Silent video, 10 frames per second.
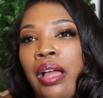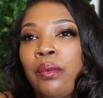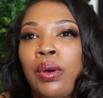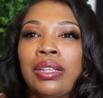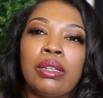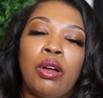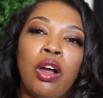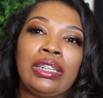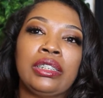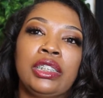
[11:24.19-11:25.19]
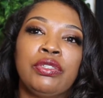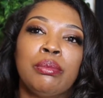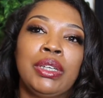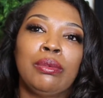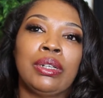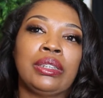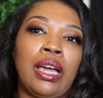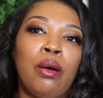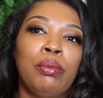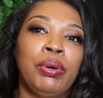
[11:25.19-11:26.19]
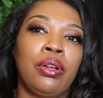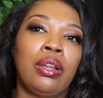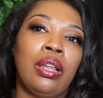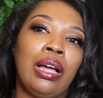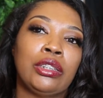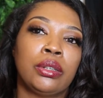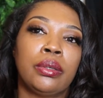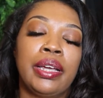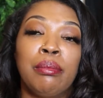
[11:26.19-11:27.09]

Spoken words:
one of the hardest things for me was I would put on lingerie.